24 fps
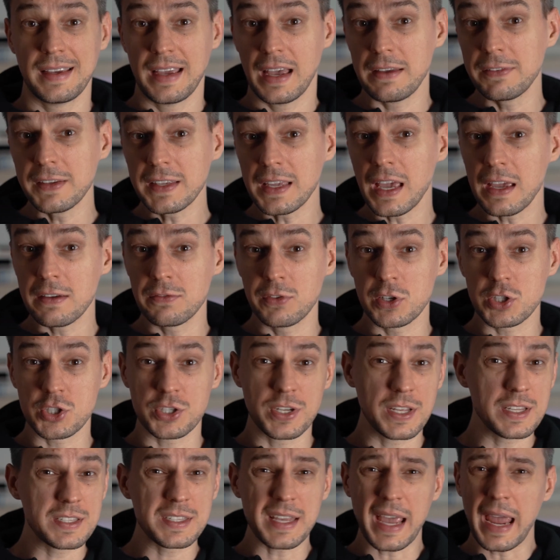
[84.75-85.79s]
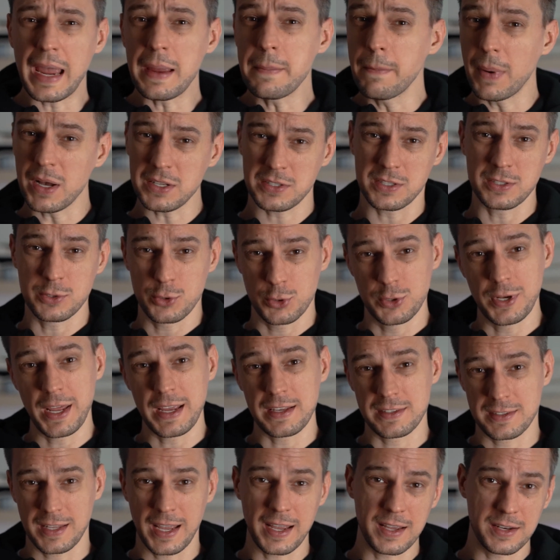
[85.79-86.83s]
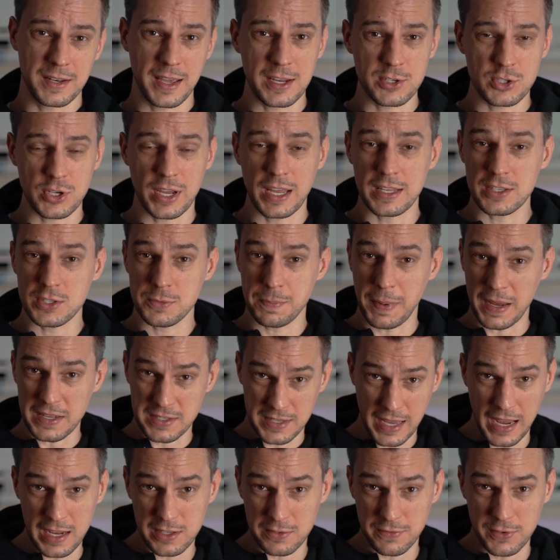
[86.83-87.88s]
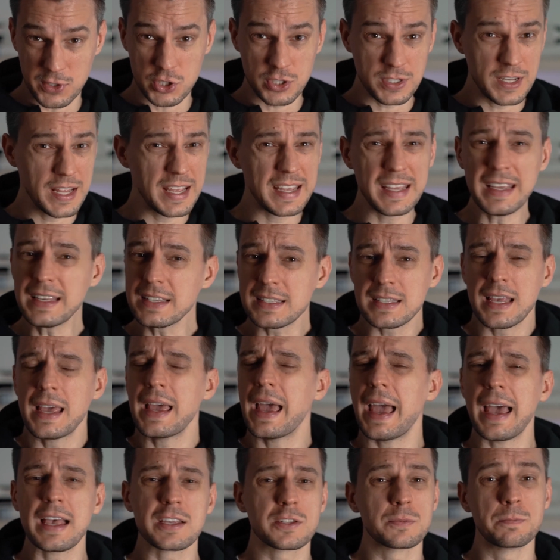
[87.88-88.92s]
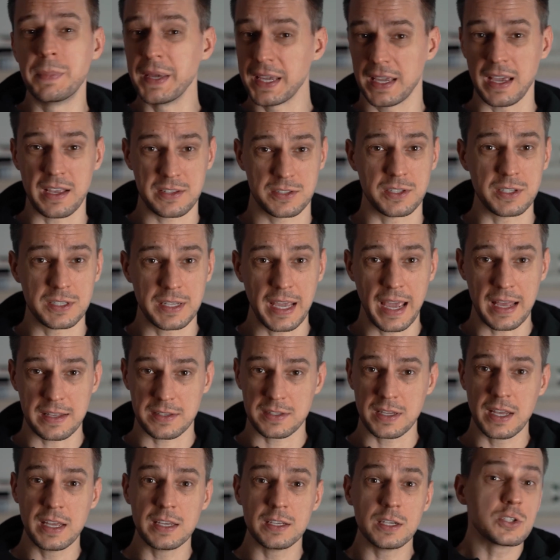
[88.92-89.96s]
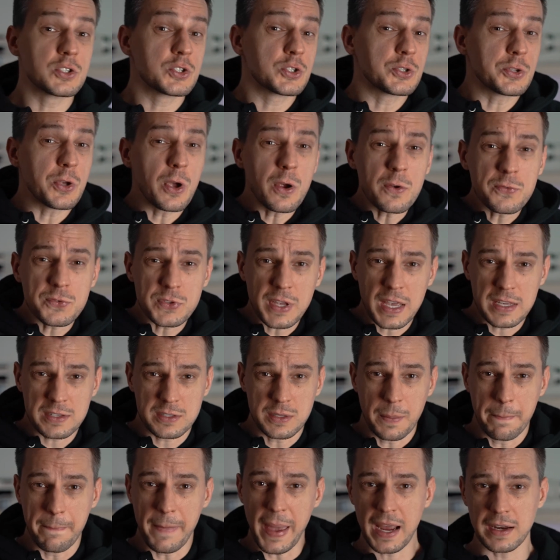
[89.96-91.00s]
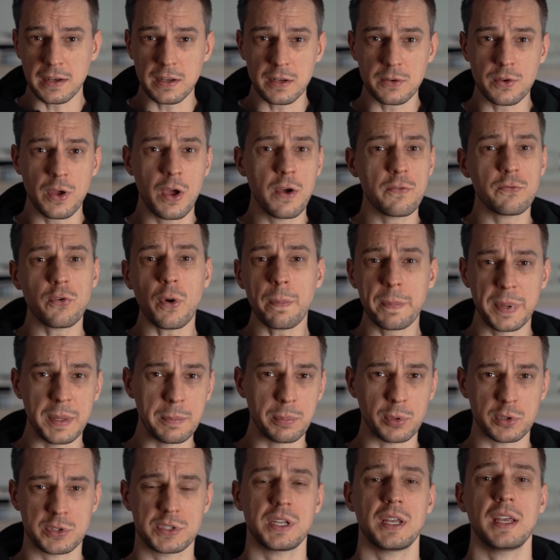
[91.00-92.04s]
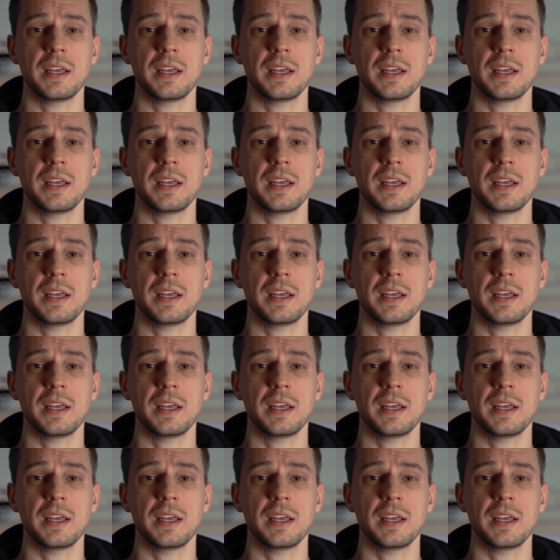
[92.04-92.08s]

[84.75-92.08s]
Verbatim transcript: Having a vision is a must in today's day and age and SpaceX Vision is as big as it gets. It serves as the magnet for people's